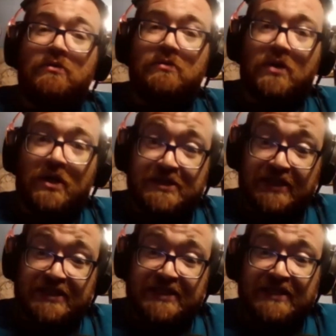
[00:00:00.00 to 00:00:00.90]

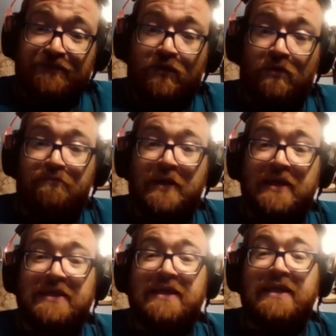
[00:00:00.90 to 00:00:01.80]
Unsuccessful, but
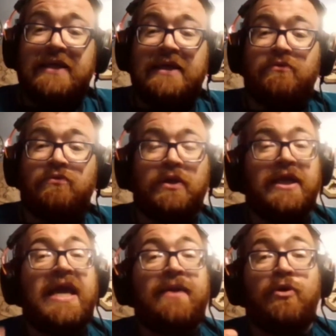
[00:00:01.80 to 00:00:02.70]
he really
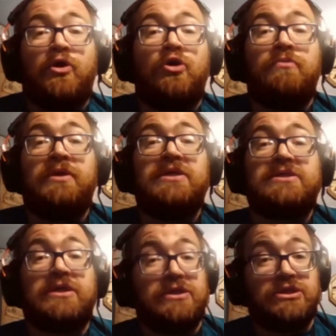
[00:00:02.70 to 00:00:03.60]
hammered home his
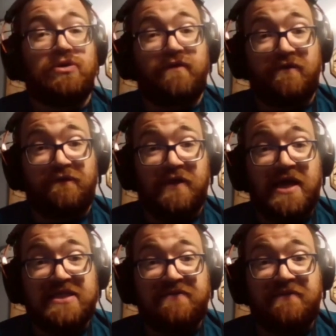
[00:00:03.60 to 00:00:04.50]
conservative
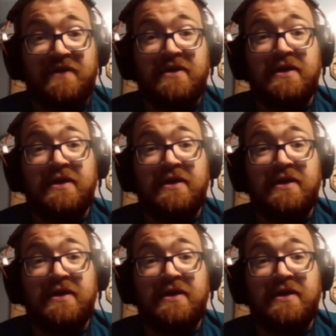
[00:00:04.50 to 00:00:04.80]
philosophy,